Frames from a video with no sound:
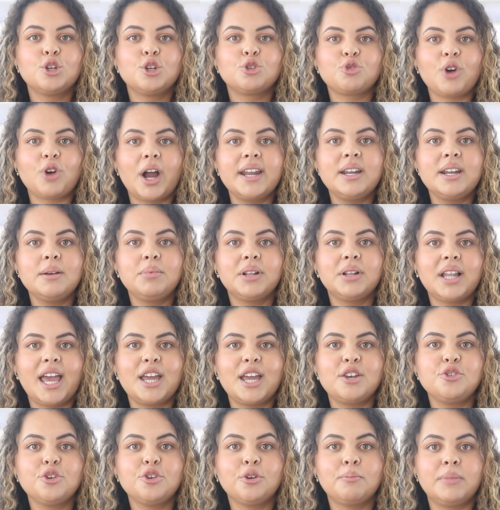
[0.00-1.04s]
Try to
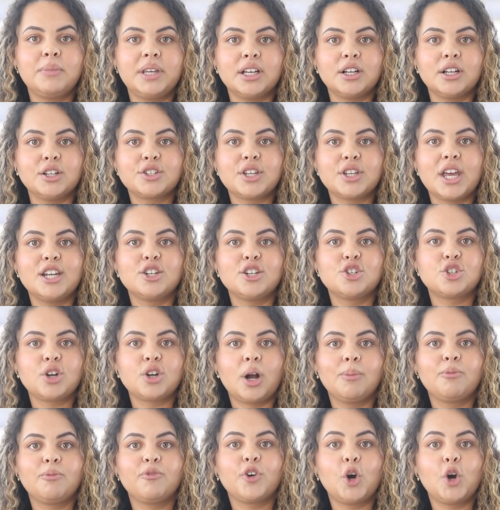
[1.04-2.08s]
plan your meals and
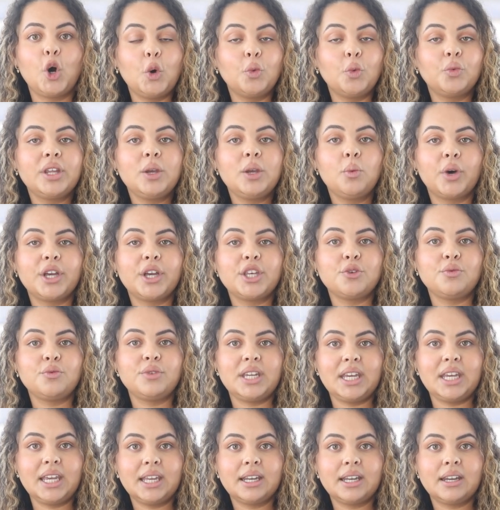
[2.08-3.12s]
shop for only what you
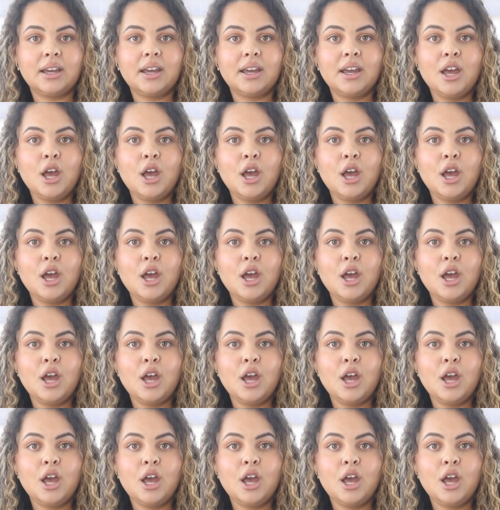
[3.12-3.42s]
need.